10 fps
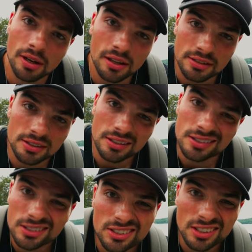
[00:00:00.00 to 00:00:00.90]
policy
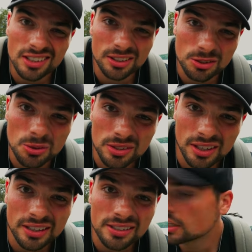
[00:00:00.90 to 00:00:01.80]
is. There's uh, there's no
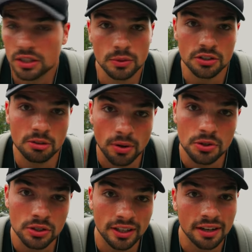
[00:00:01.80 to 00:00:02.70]
signs. So I just
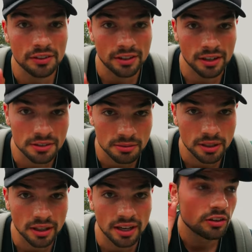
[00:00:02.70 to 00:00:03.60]
approach it like everything else in
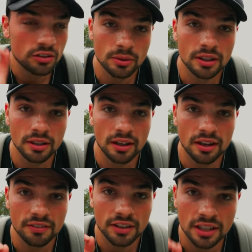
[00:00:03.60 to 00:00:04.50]
my life. Do it,
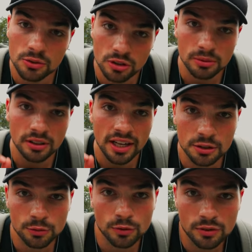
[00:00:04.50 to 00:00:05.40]
and if I get in trouble,
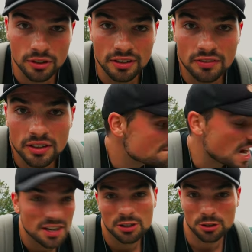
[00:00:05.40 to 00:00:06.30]
ask for forgiveness.
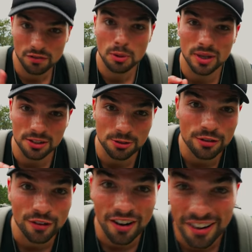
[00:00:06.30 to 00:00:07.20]
Served me well so far.